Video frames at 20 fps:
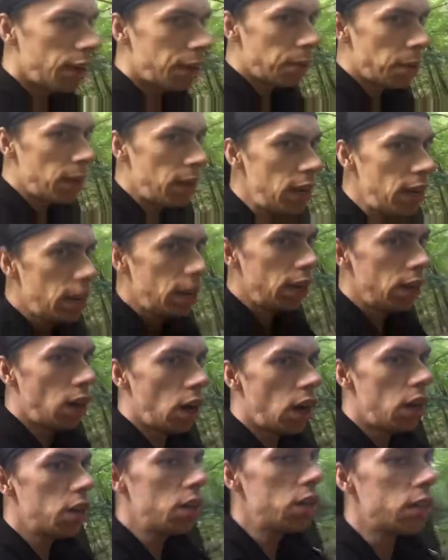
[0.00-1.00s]
it be in
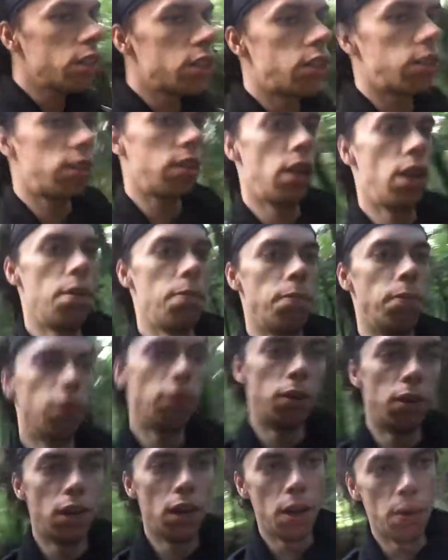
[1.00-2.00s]
harsh.
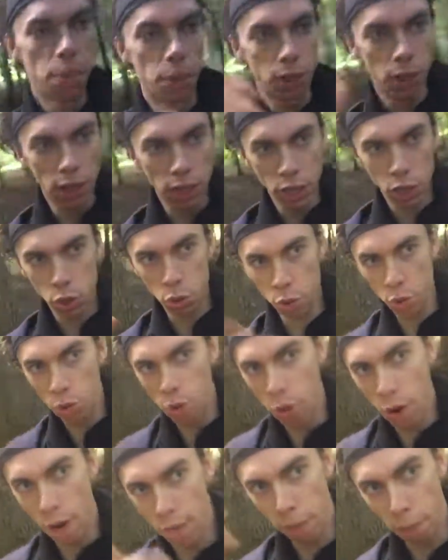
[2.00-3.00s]
With any
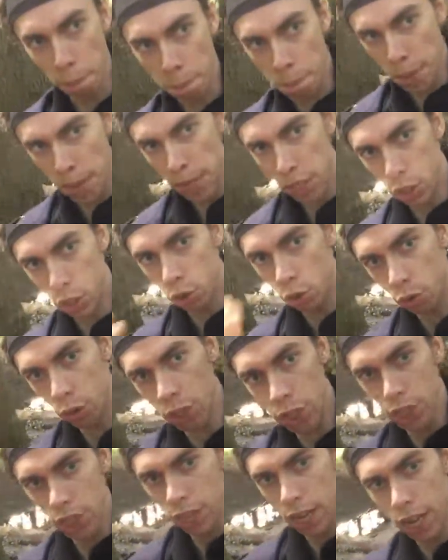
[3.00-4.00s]
true have to pass the three
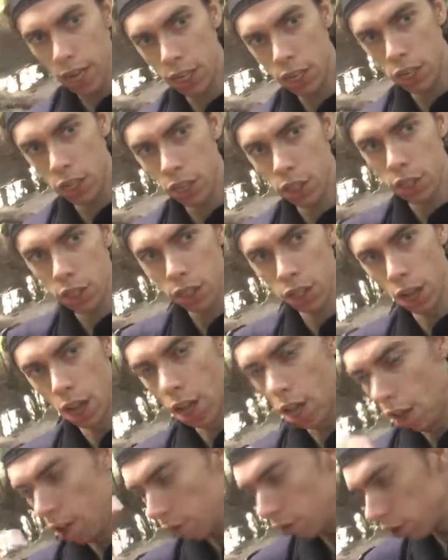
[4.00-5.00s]
stages.
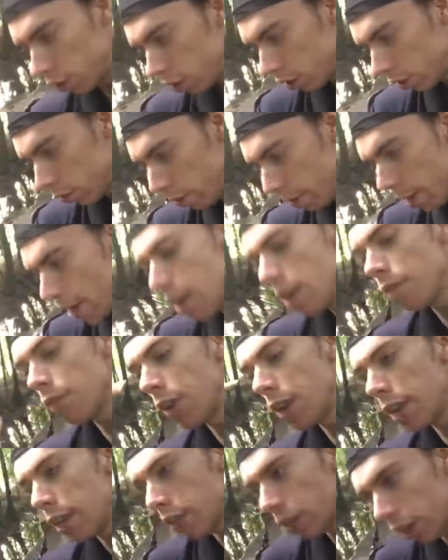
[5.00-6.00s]
First it being
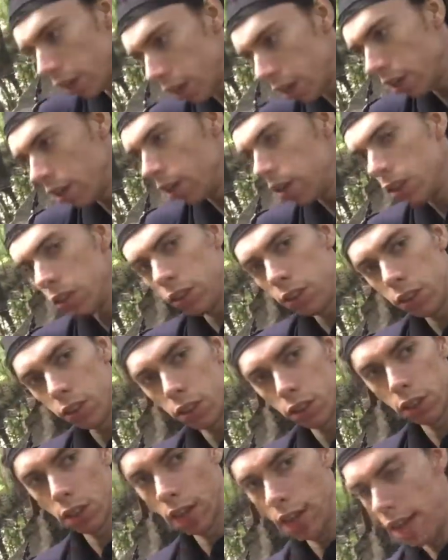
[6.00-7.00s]
radical;
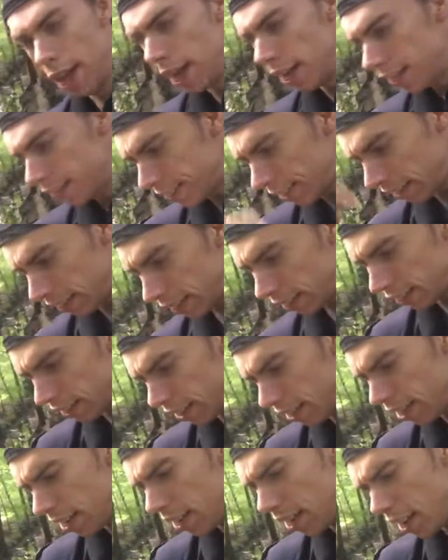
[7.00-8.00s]
second
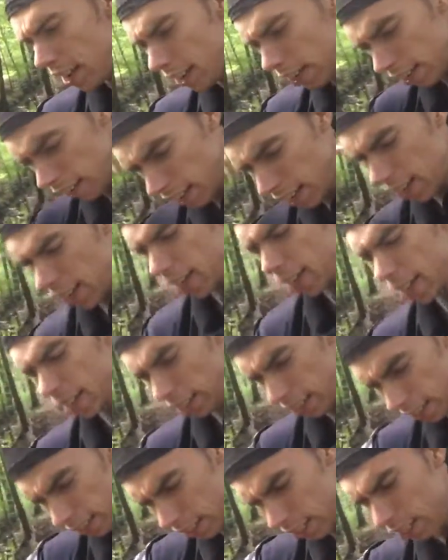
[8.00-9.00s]

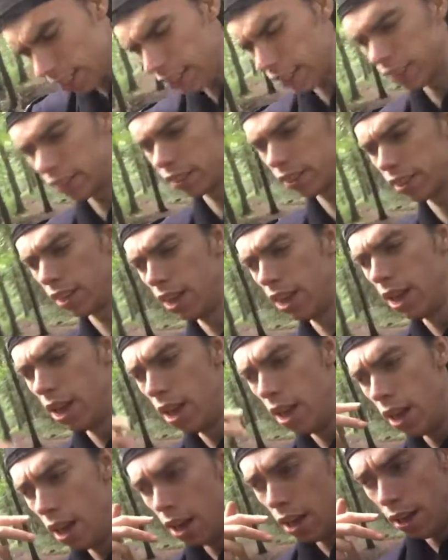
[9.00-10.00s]
it
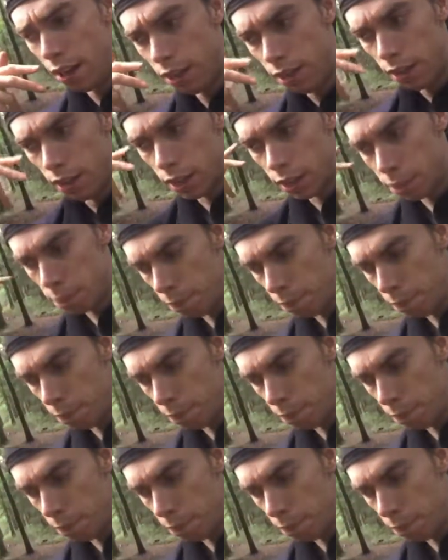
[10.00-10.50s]
is